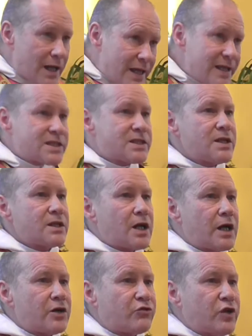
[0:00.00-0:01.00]
eastern
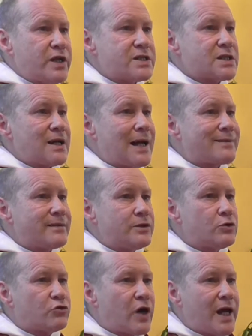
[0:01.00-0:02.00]
countries like the
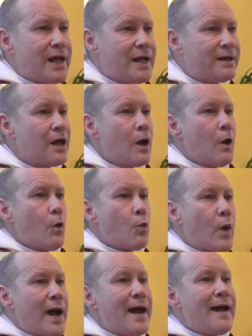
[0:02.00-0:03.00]
Ukraine,
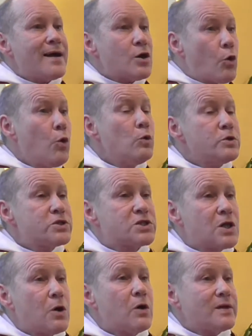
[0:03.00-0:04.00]
where
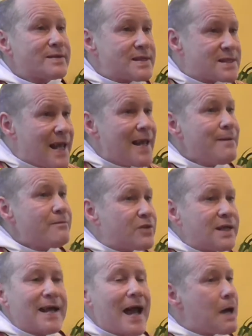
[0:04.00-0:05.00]
also the same
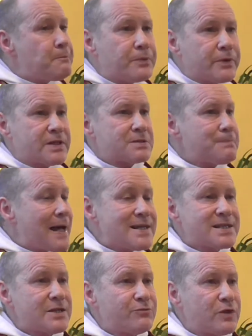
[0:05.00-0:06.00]
thing happens
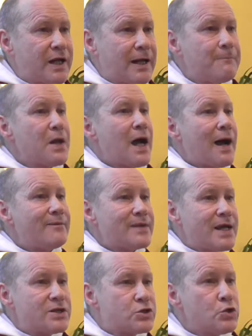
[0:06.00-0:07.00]
massively. And
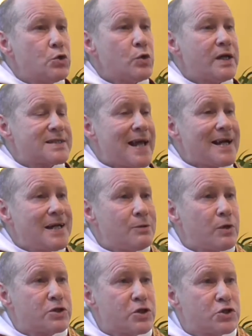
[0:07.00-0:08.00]
they do exactly
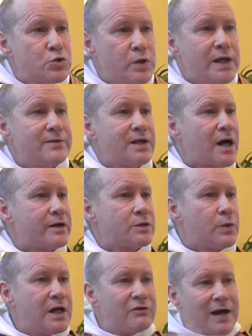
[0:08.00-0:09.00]
what you're doing the
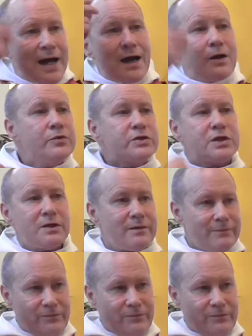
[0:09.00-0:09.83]
other way around.